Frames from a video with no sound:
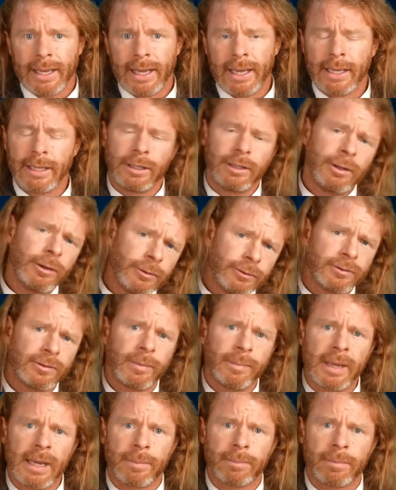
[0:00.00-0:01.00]
It used
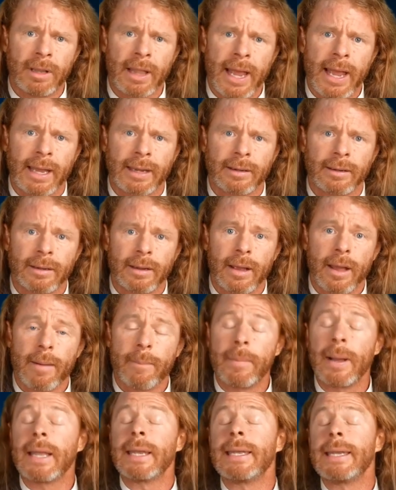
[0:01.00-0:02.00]
to be a plant,
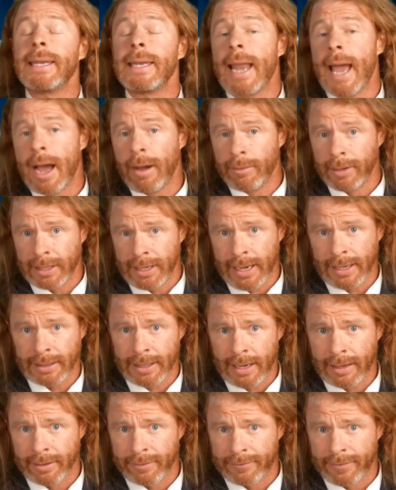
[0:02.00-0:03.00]
but now it
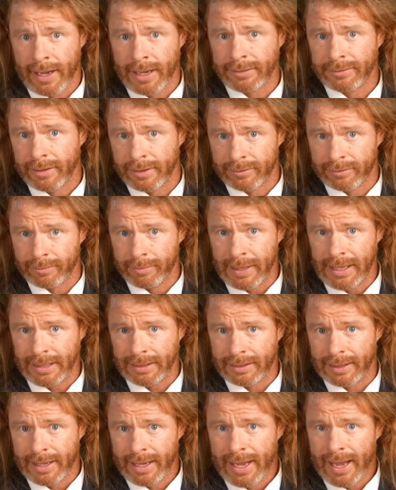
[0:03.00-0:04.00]
identifies as
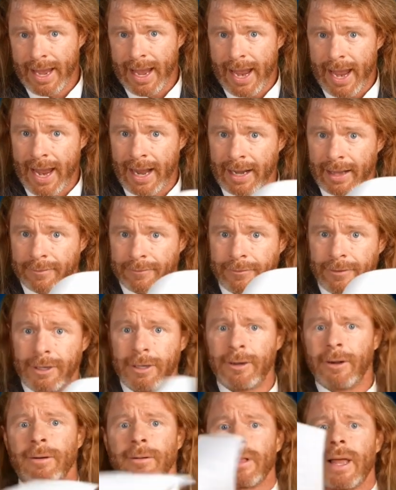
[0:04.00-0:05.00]
meat. And if
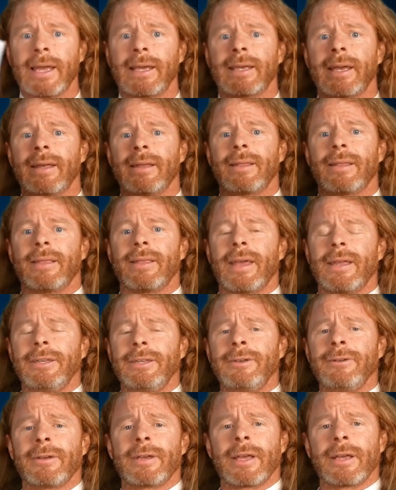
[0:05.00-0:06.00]
you don't like it, then
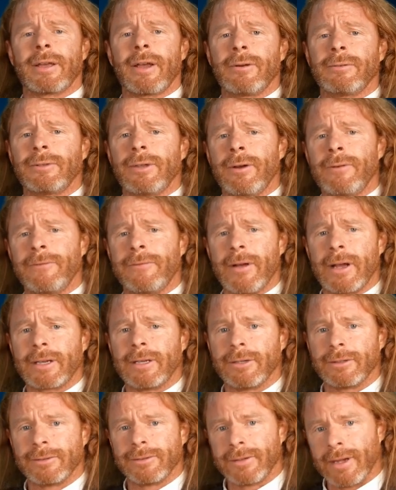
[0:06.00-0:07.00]
you can go to f***
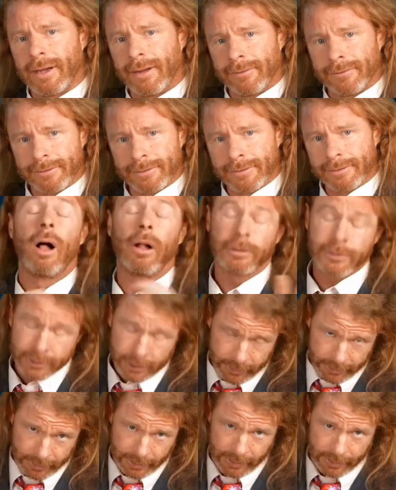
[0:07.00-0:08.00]
yourself.
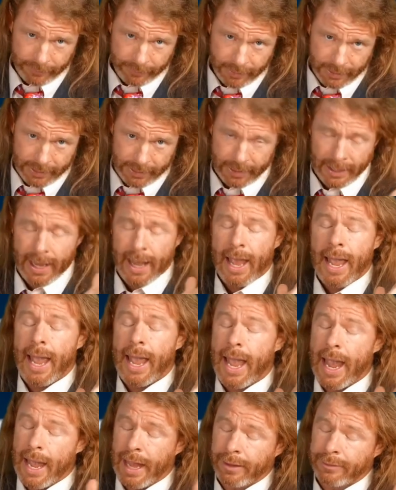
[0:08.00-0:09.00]
Alternatively,
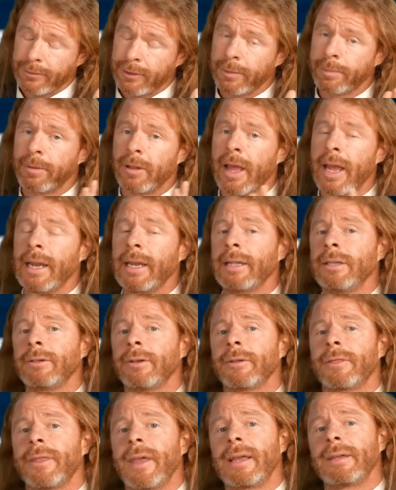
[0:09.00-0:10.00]
as you're planning
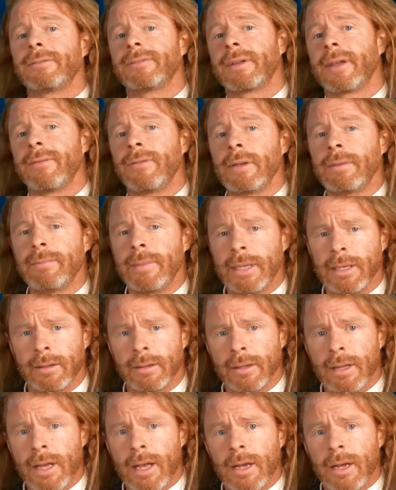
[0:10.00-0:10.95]
your Thanksgiving meal,